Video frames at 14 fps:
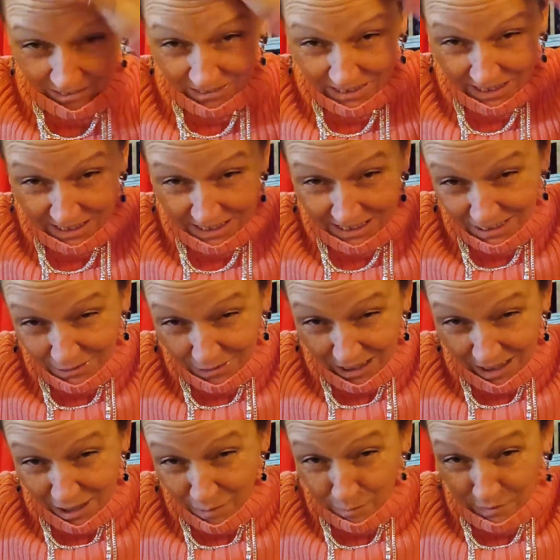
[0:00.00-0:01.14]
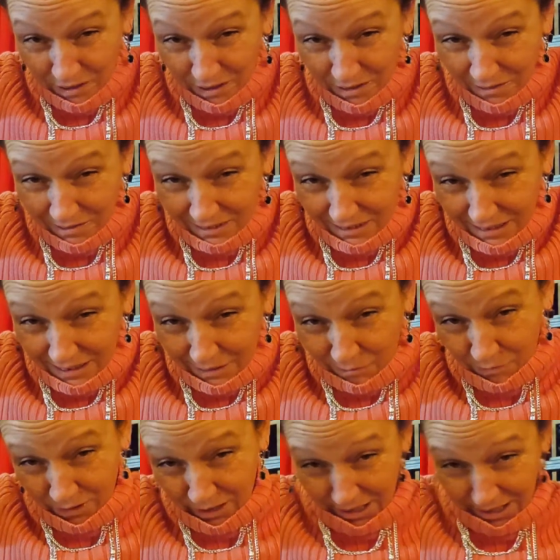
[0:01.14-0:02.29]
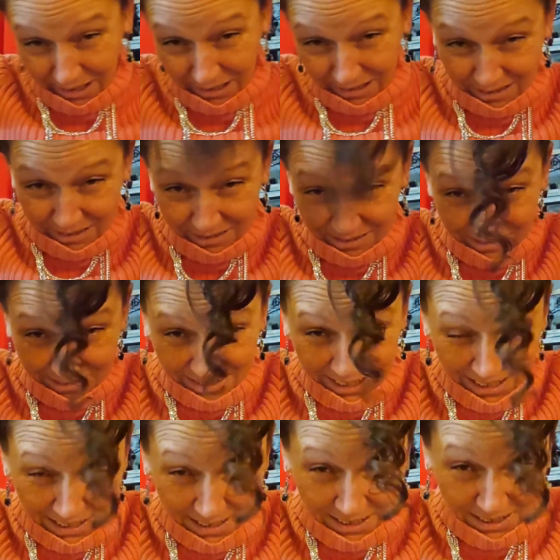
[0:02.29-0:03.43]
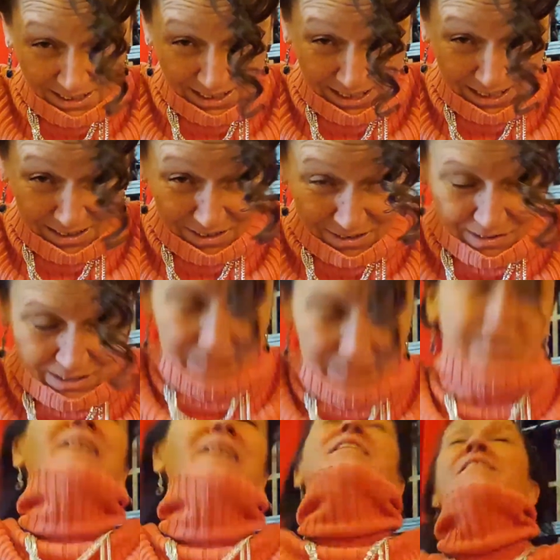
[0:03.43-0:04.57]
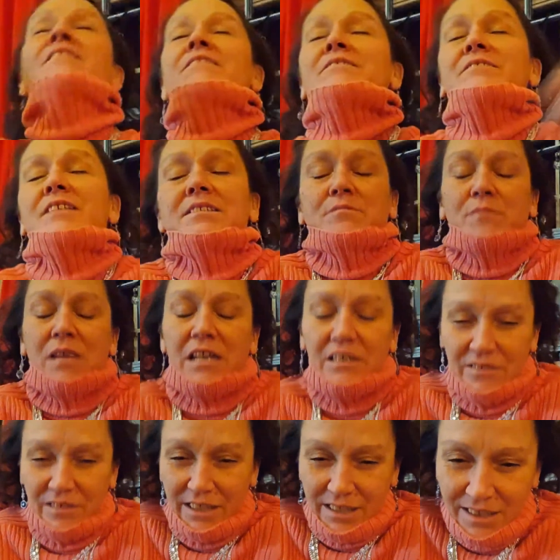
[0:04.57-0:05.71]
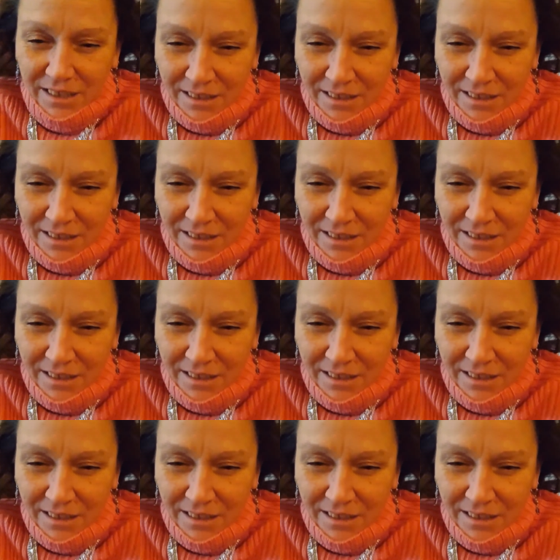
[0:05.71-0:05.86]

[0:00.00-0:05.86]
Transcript: just do an updo. Just say, fuck it. Tease the shit. Doesn't matter right now.